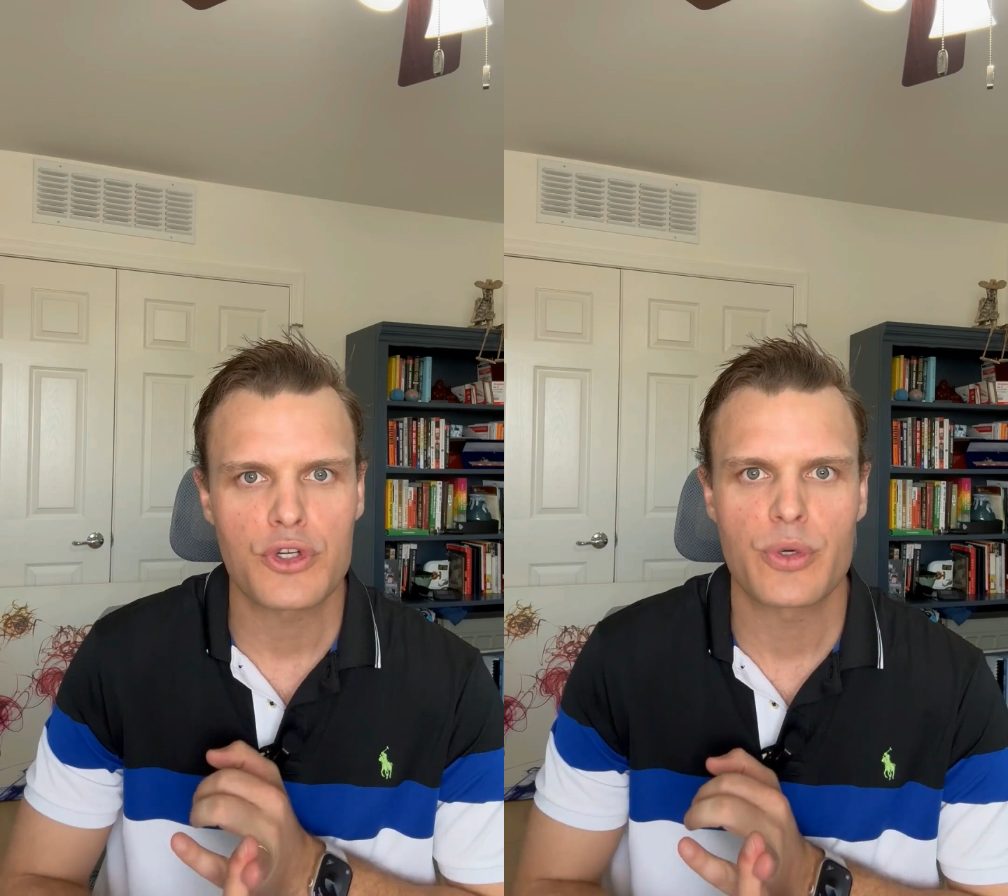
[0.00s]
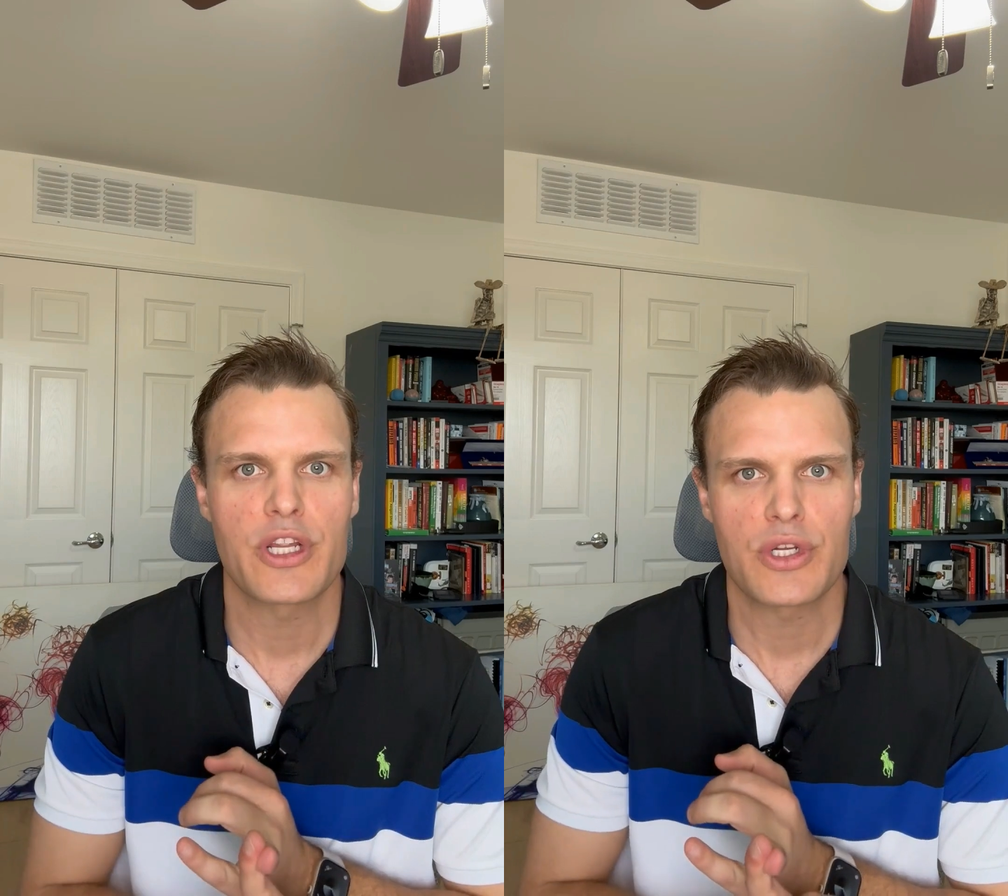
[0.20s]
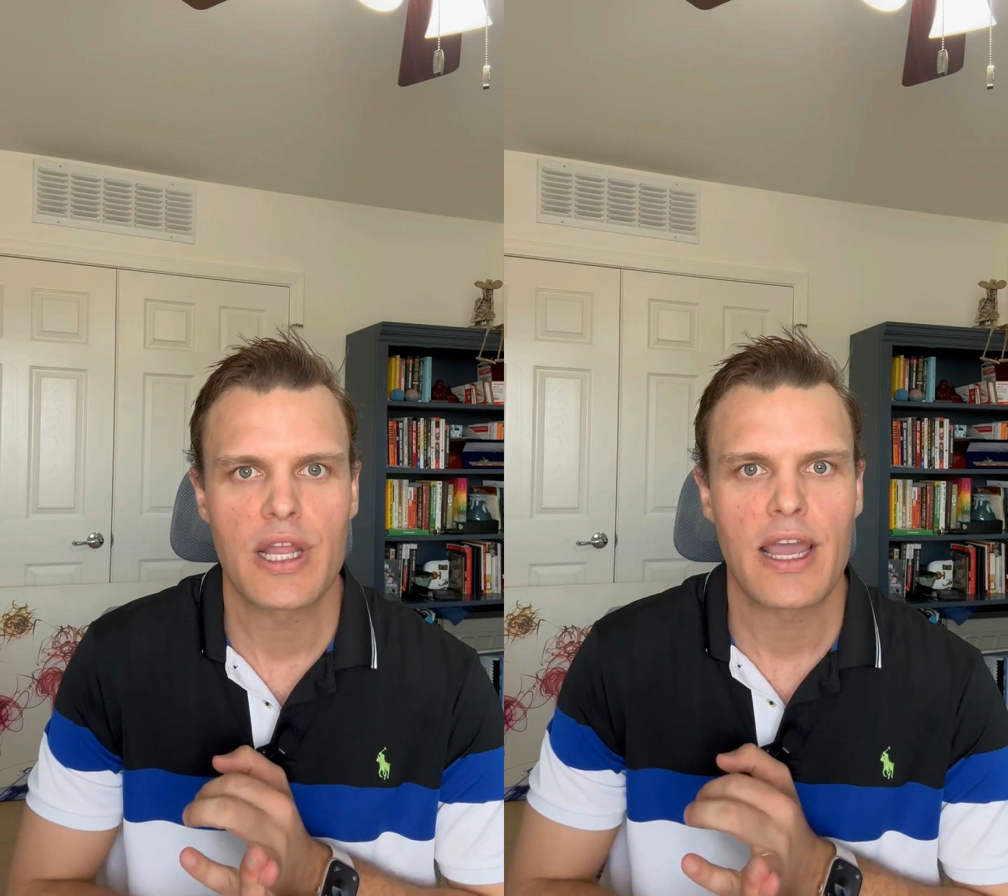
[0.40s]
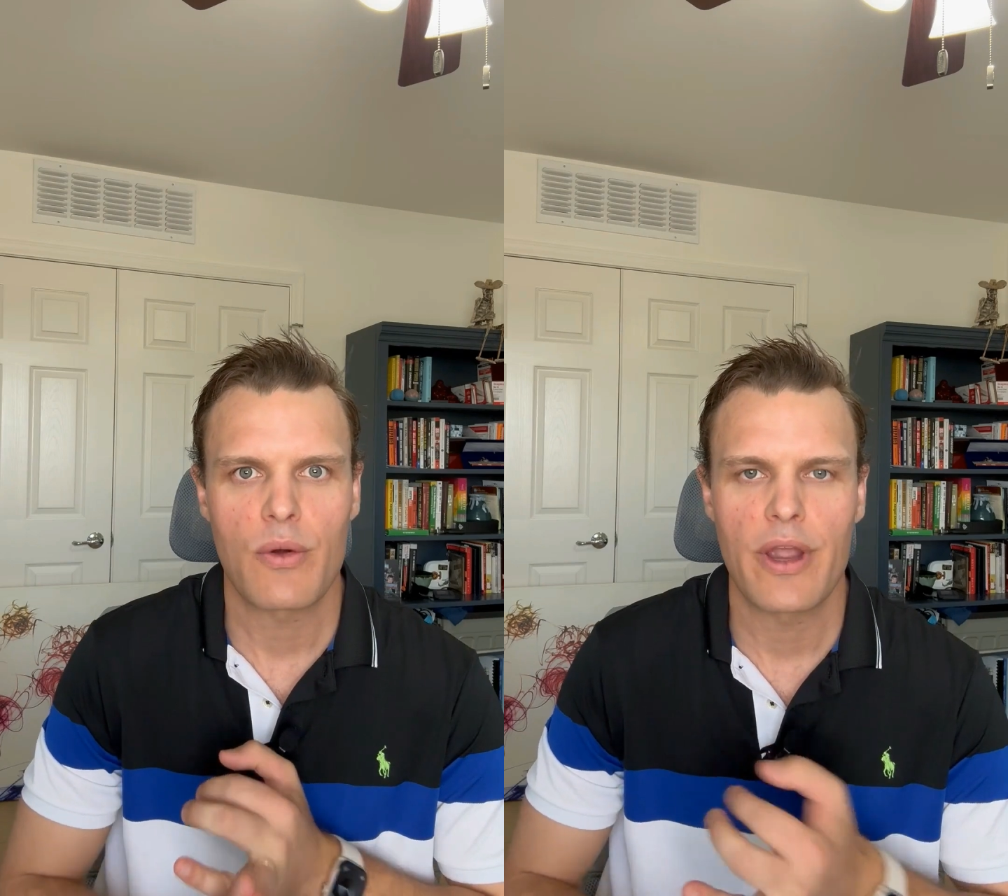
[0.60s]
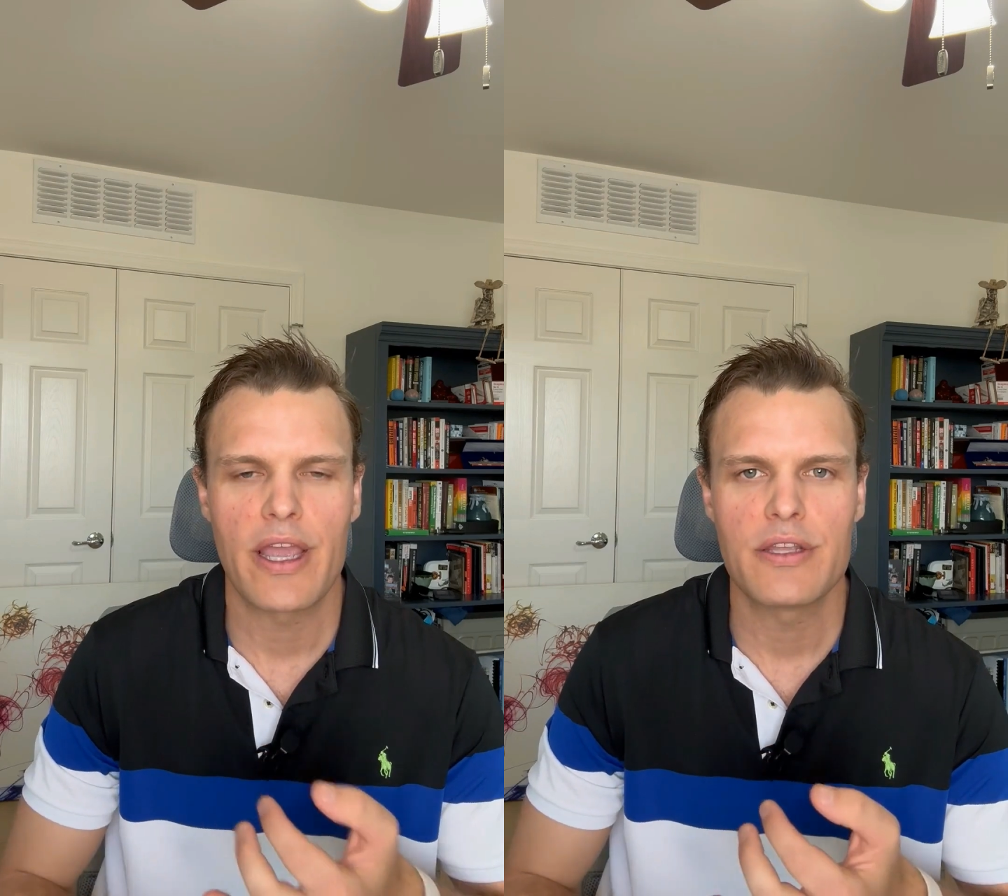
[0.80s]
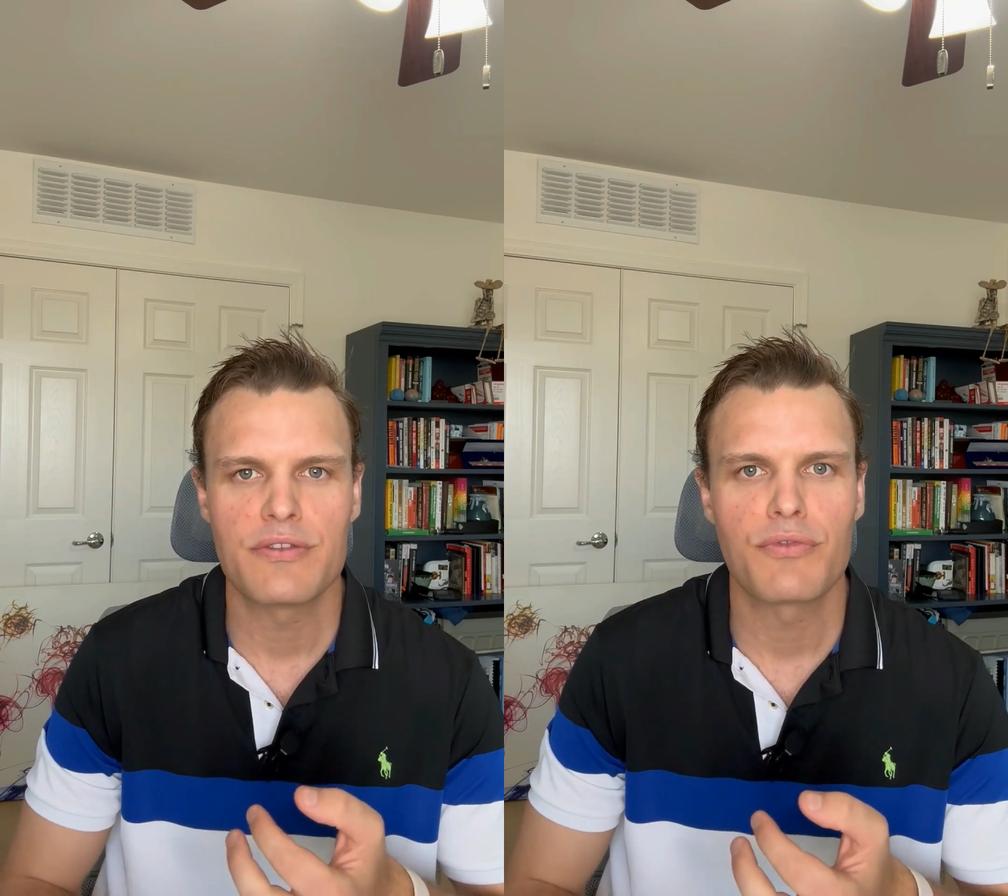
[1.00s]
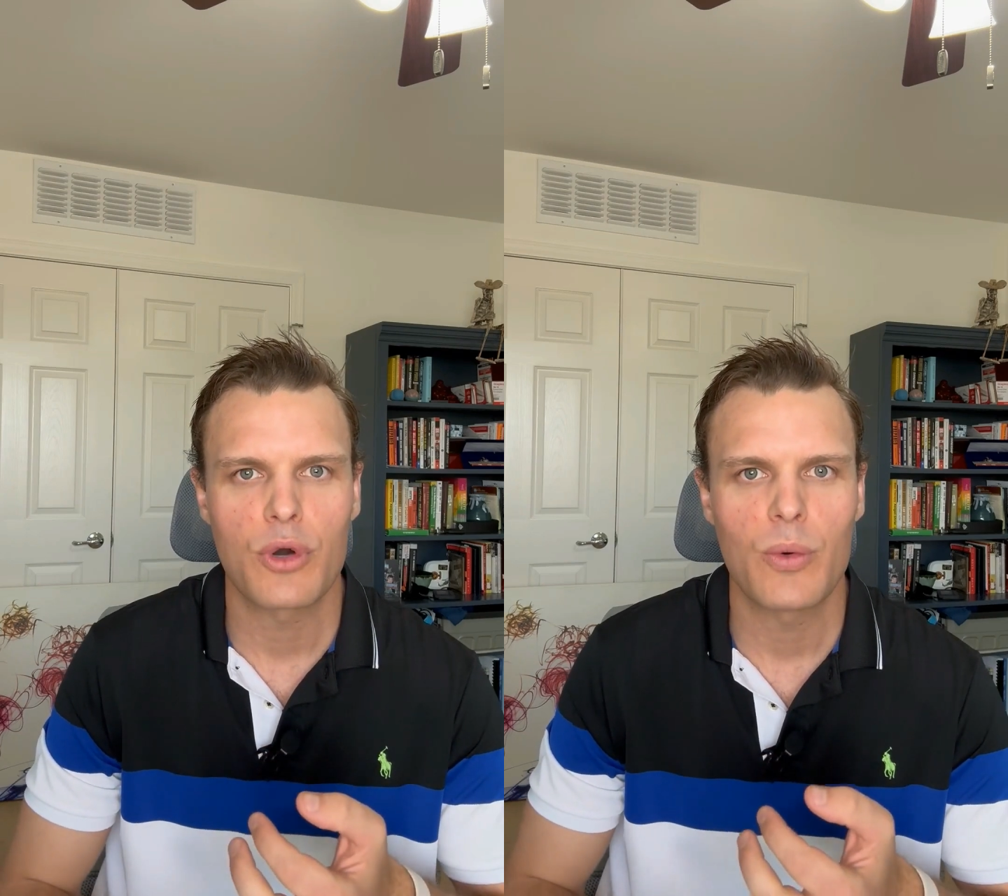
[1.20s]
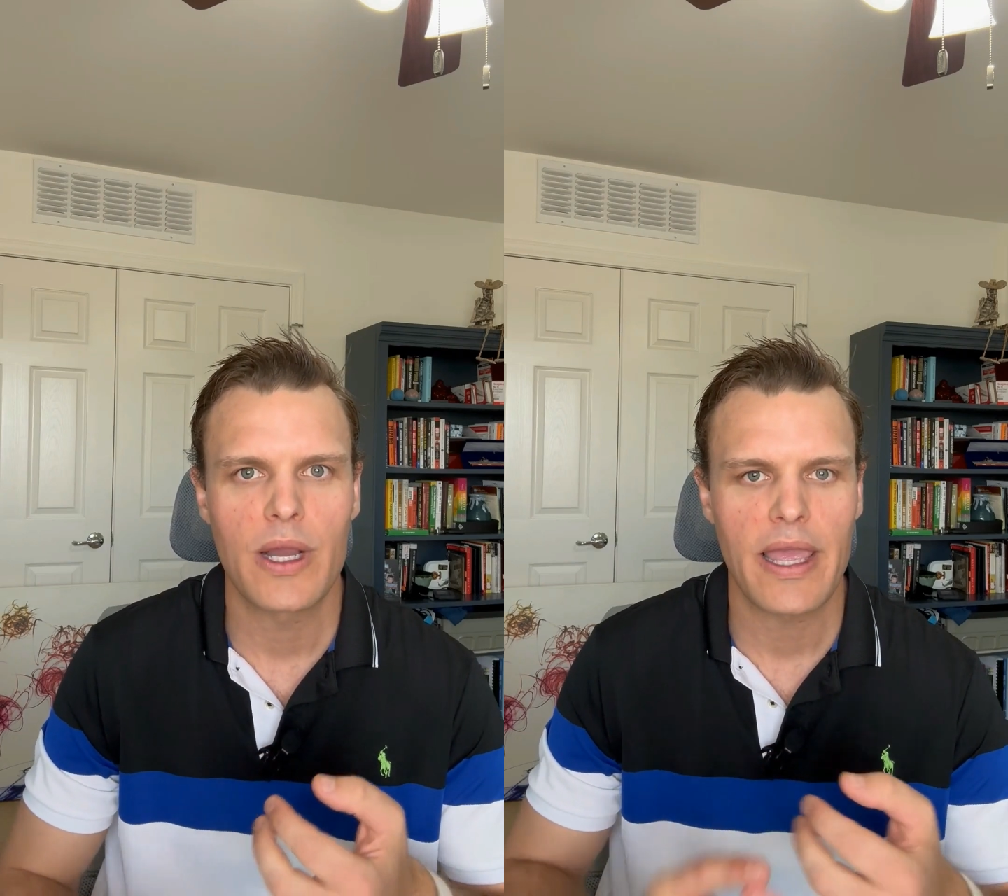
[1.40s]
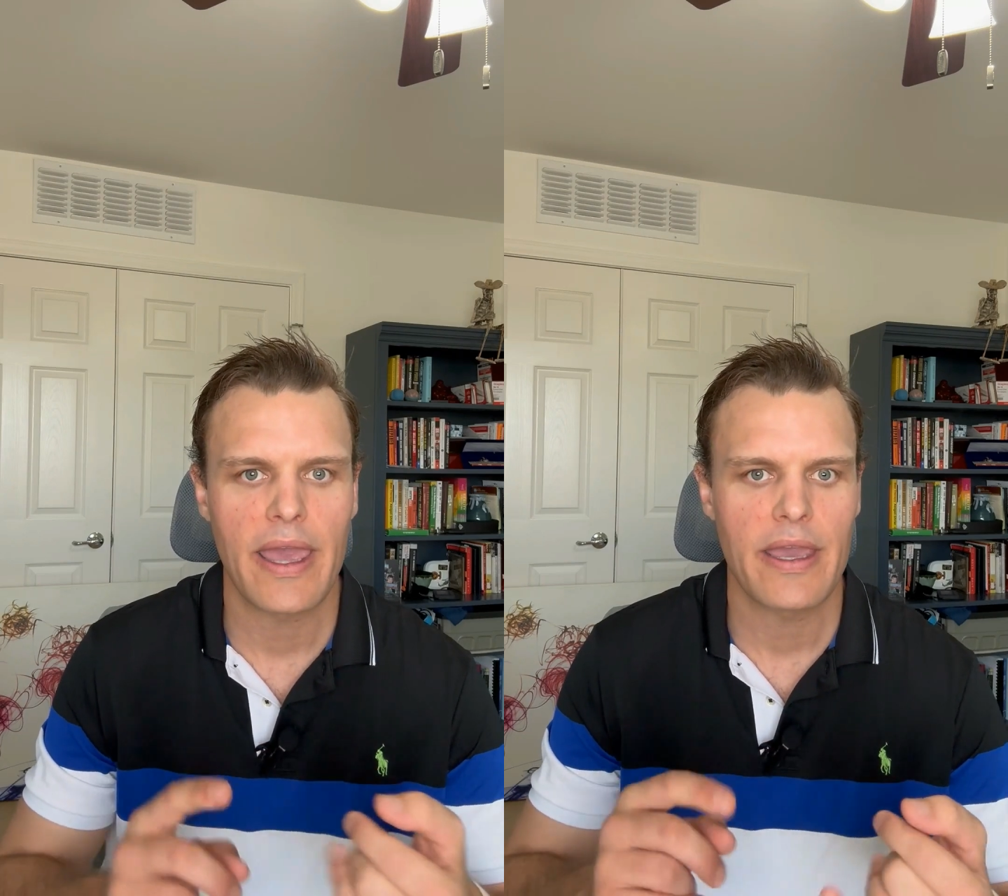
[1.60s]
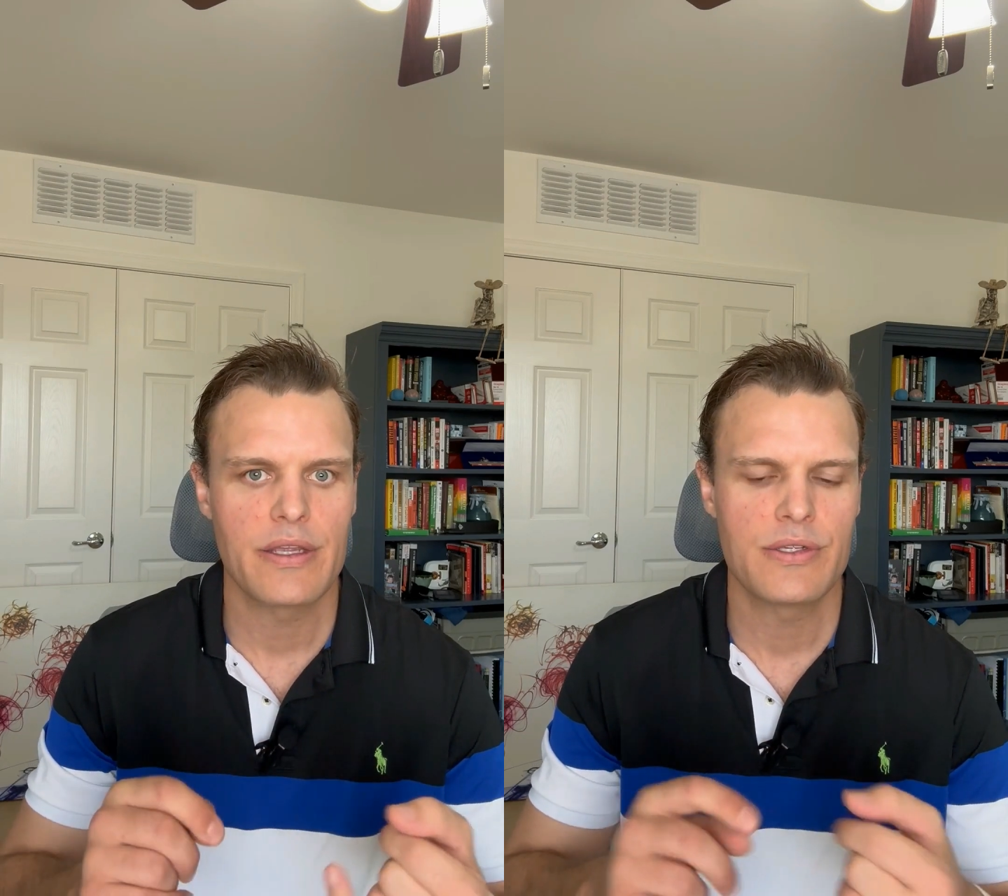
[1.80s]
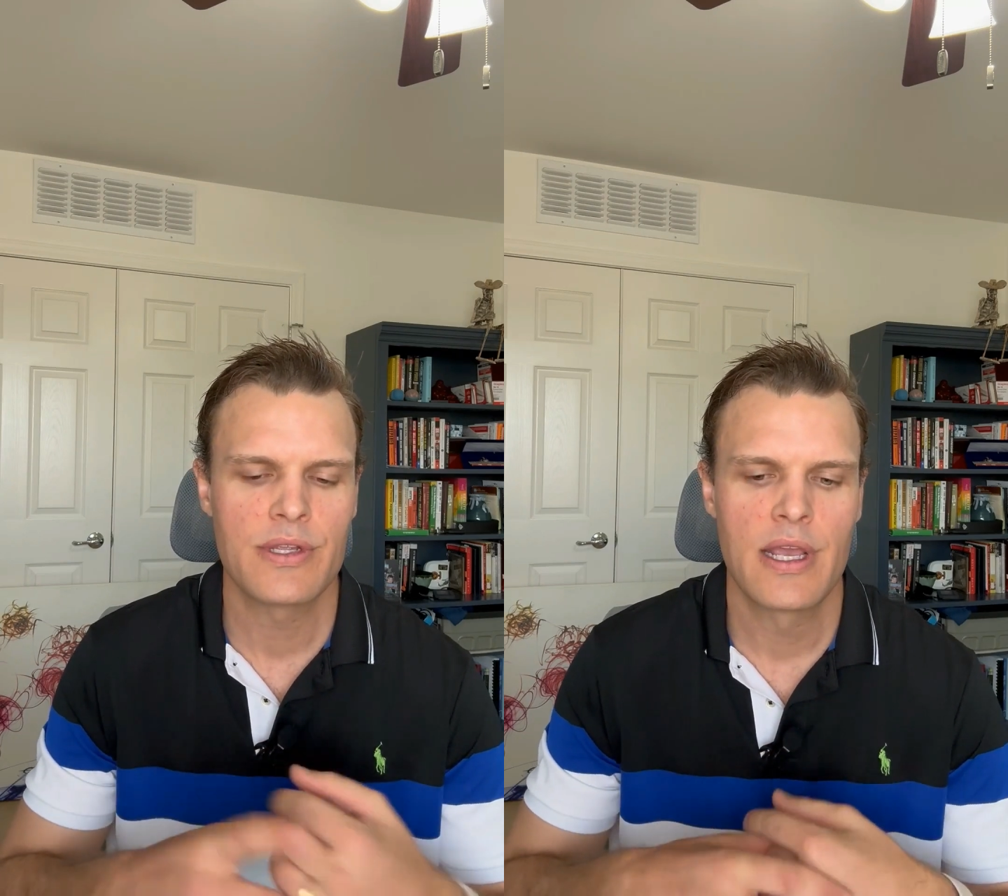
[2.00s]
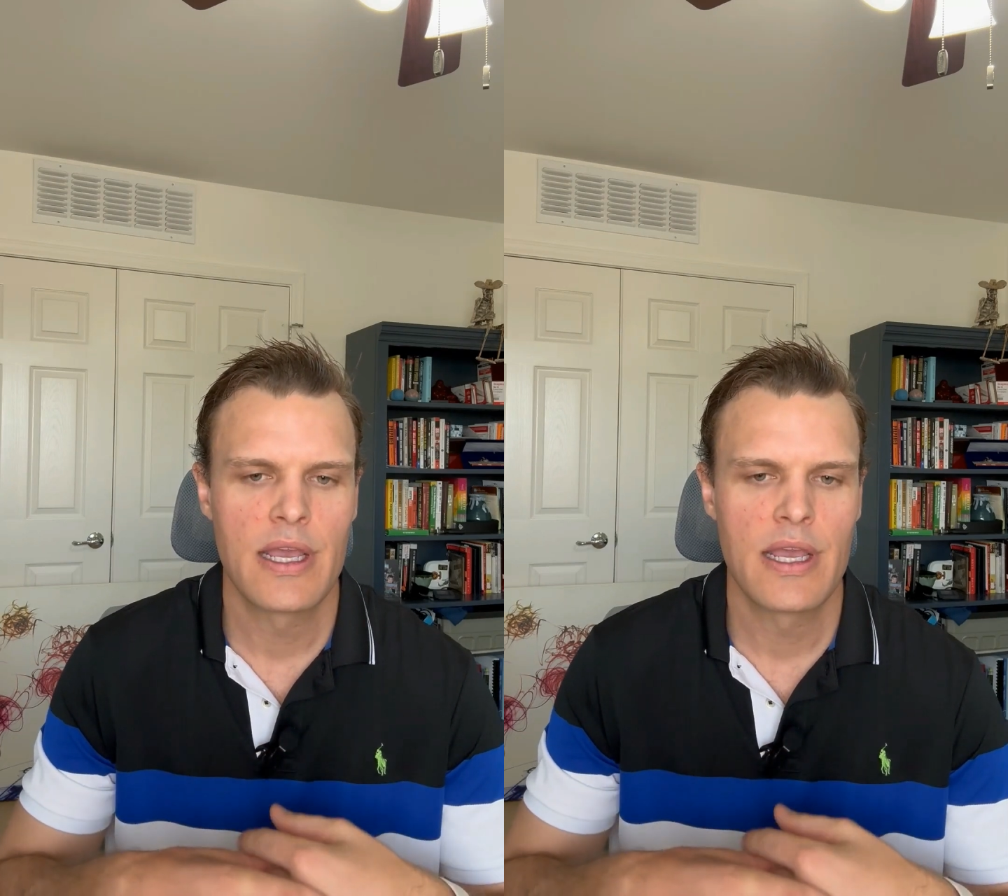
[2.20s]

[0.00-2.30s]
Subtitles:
traditional IRAs and 401ks.